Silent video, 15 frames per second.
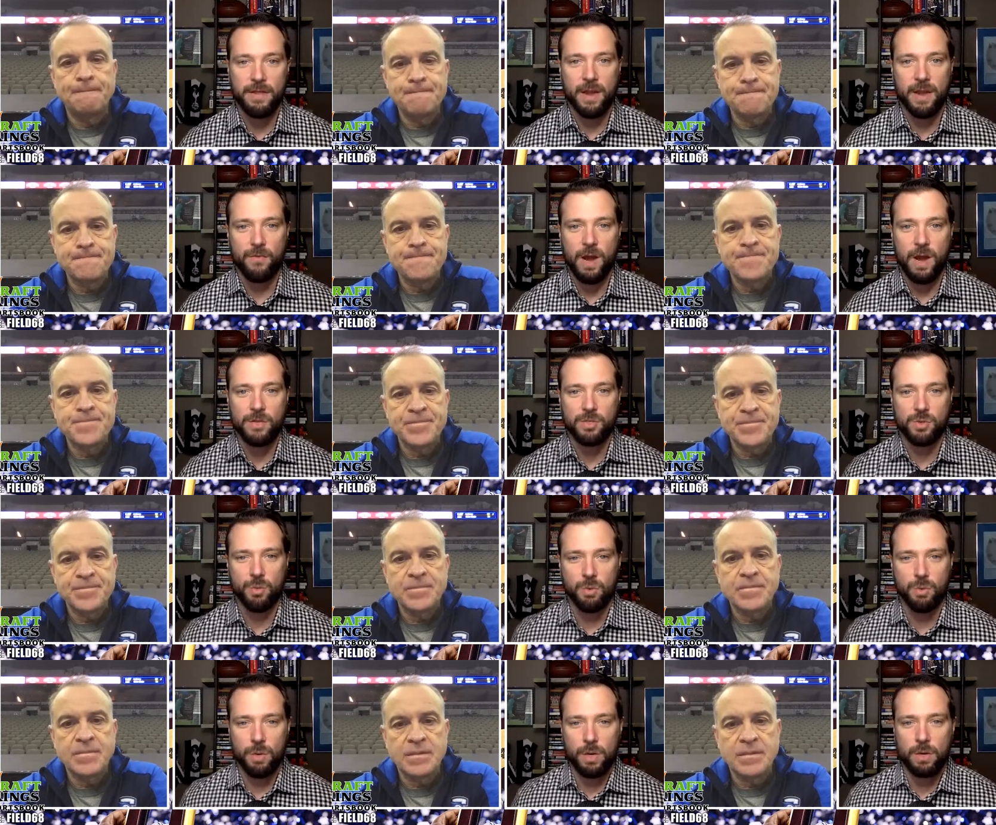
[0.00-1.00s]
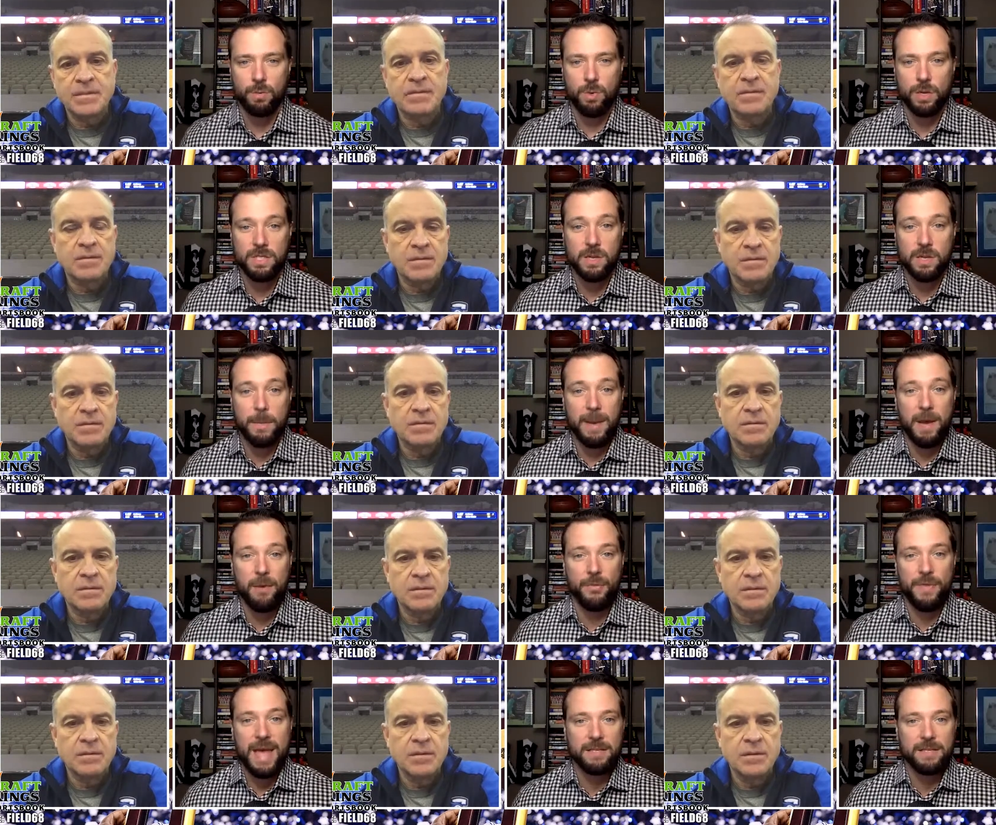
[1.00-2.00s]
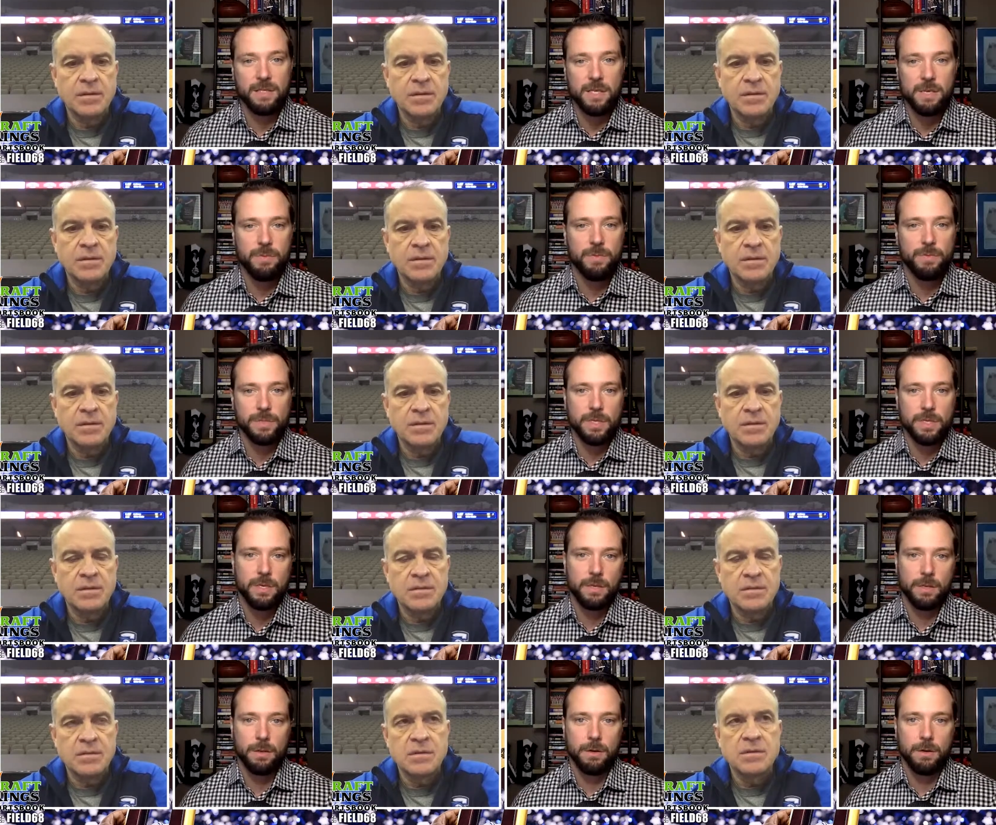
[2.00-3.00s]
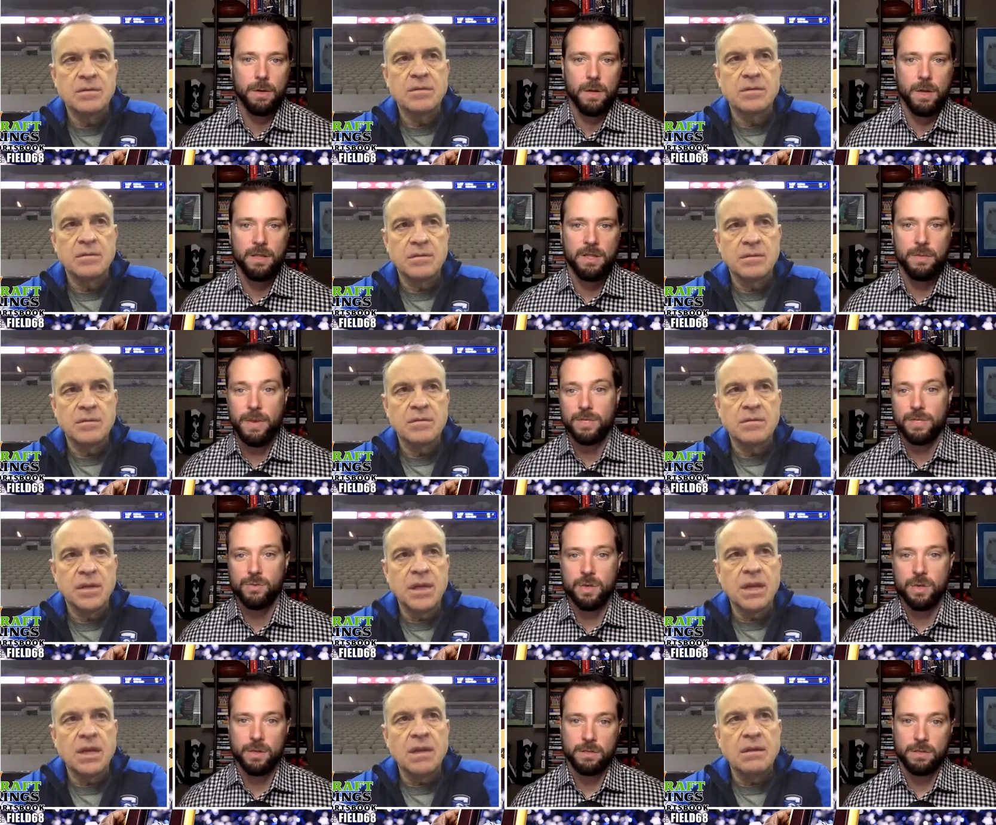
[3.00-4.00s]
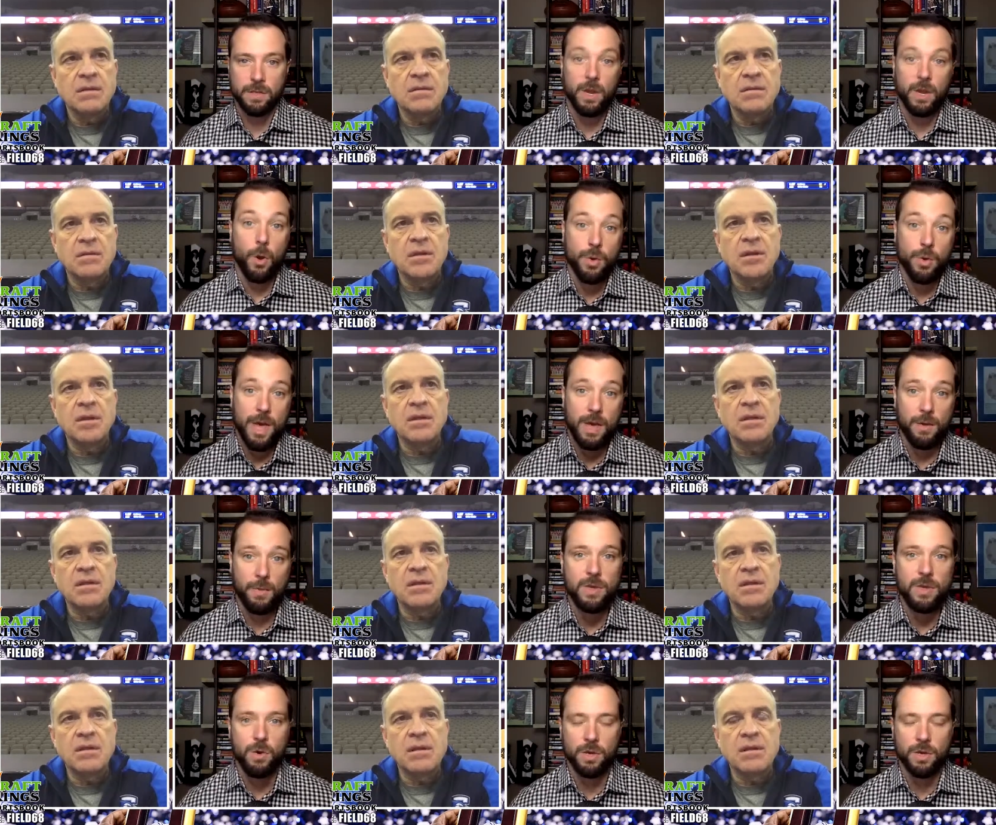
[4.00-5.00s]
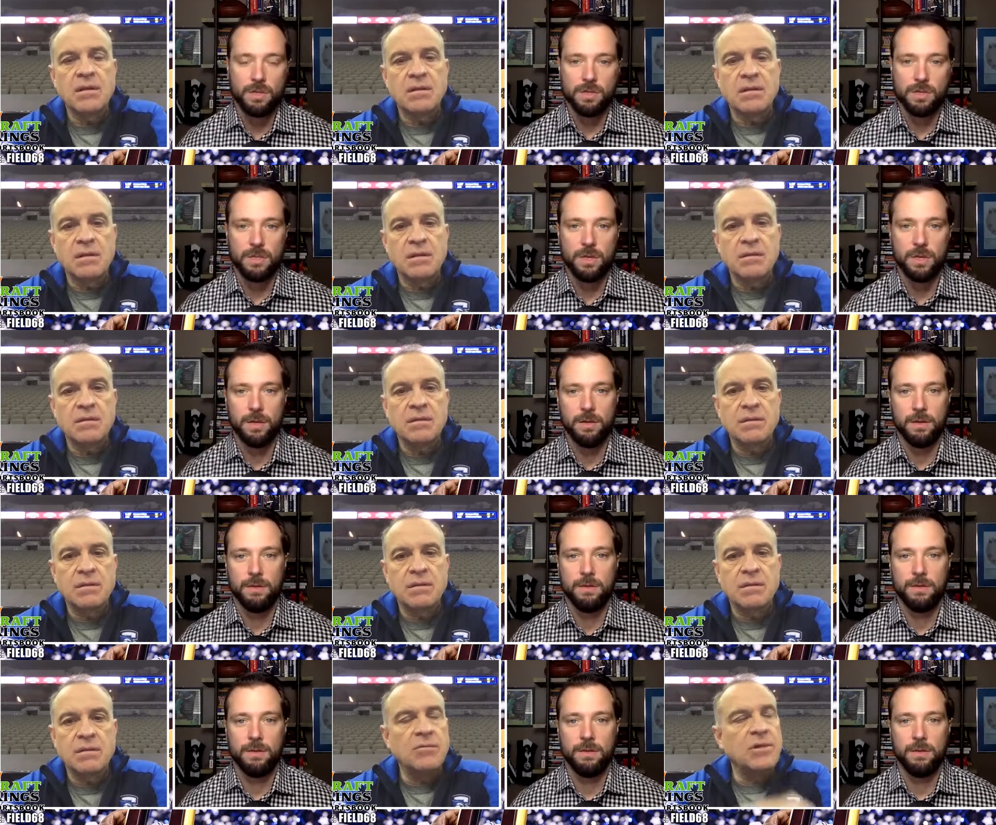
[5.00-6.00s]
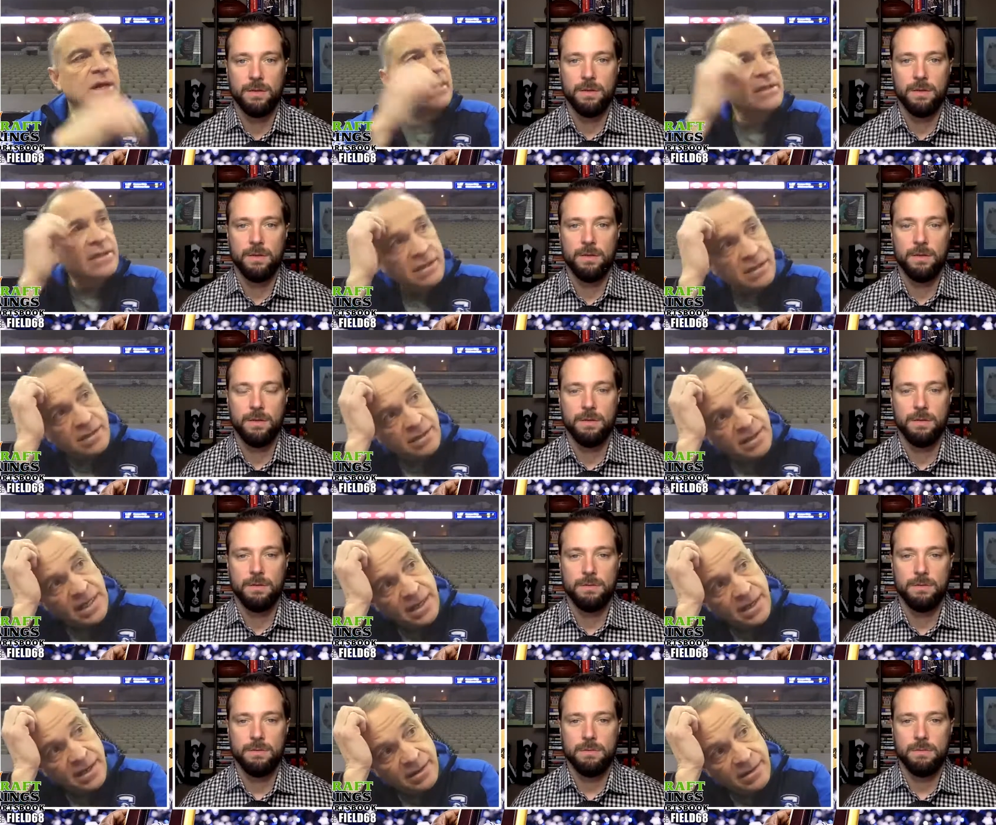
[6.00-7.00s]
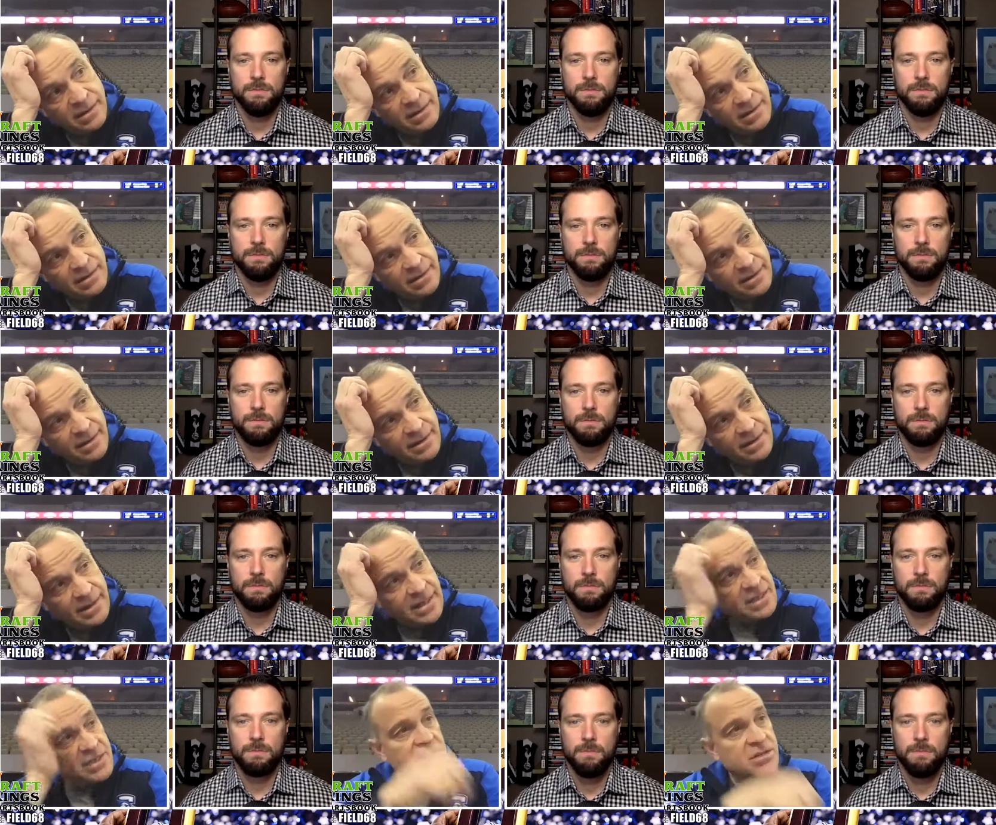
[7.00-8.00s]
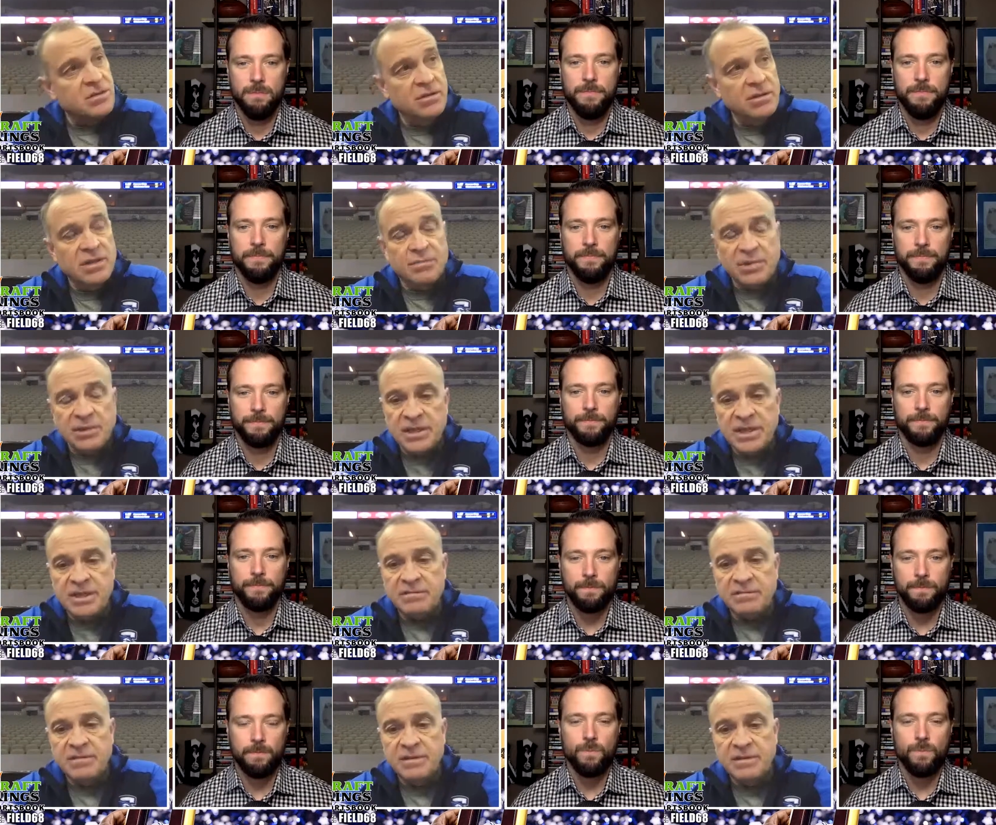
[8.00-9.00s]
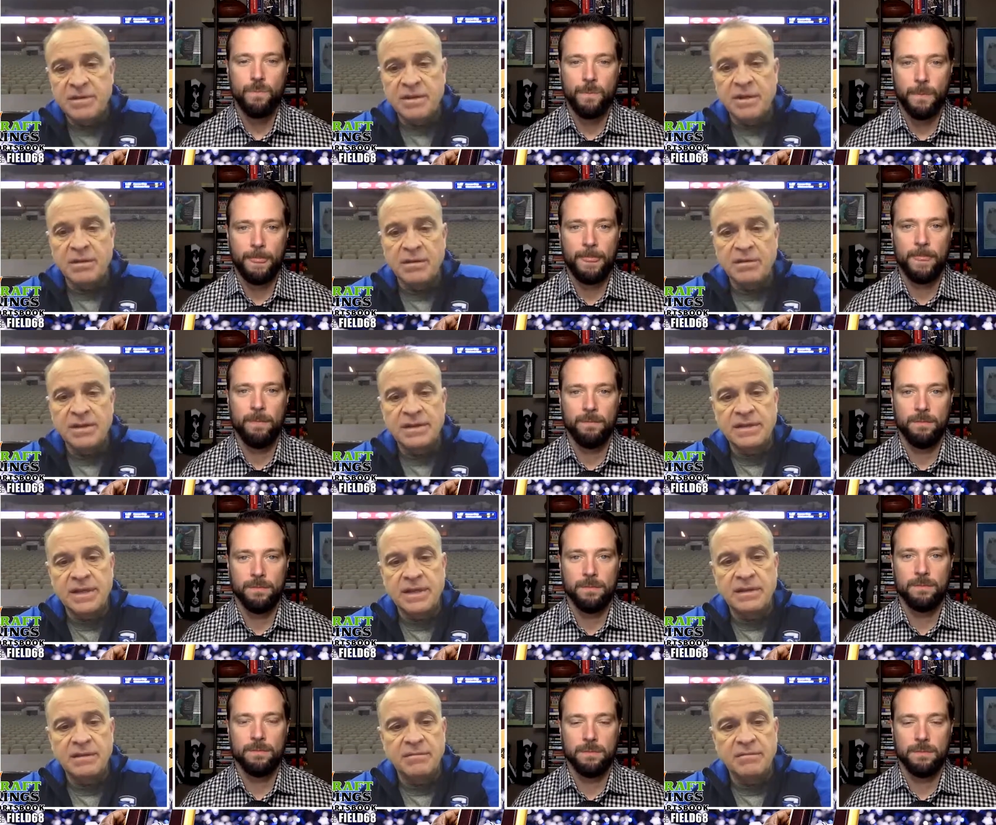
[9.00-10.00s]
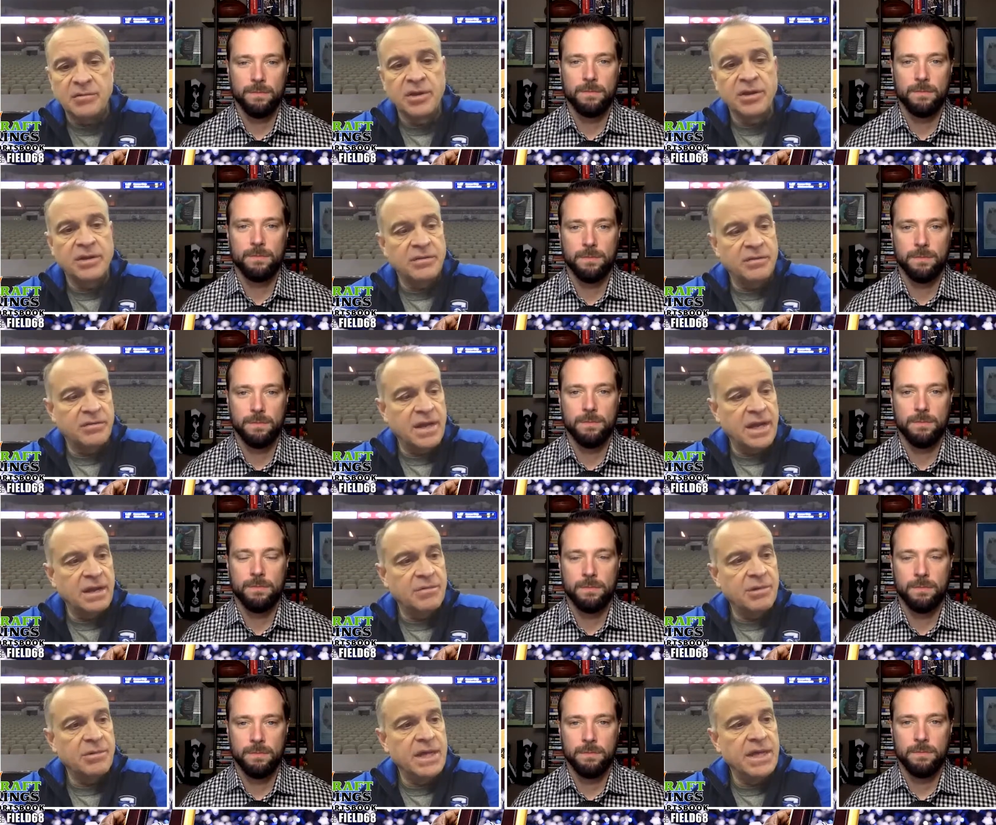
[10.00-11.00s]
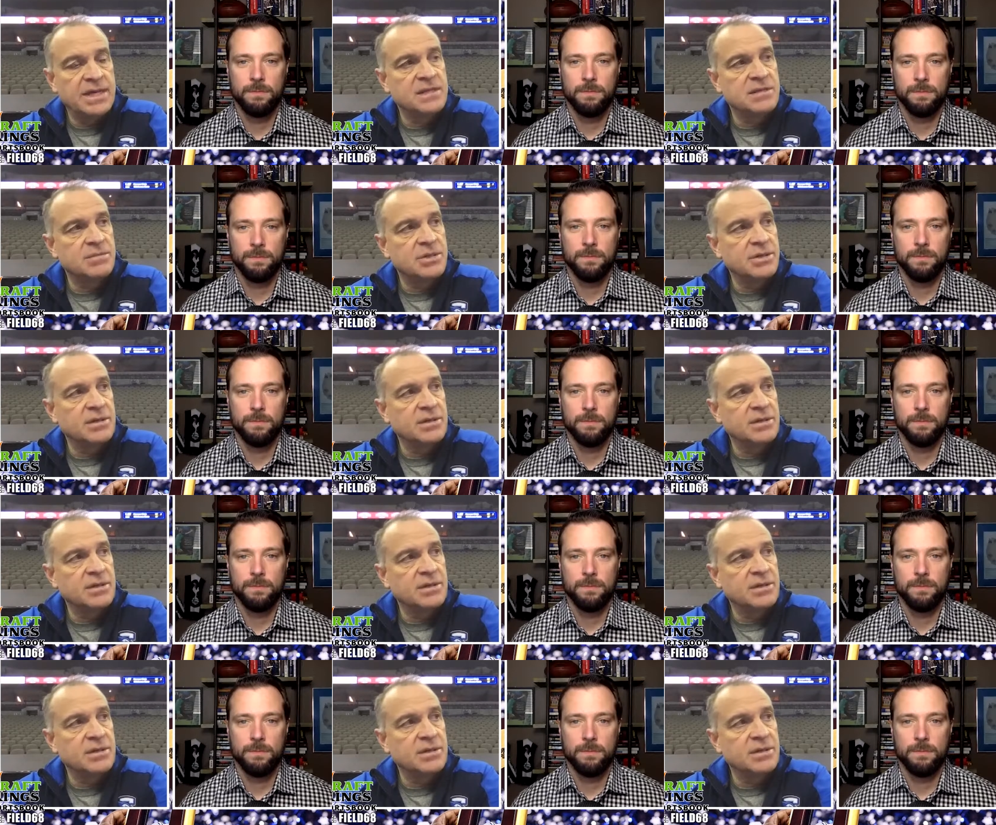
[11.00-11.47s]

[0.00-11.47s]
Speaker 1: on that roster what, what was it about that team in particular that made you think it's like okay we can go get this done
Speaker 2: well they they just totally believed you know that they were going to do that i mean we had some good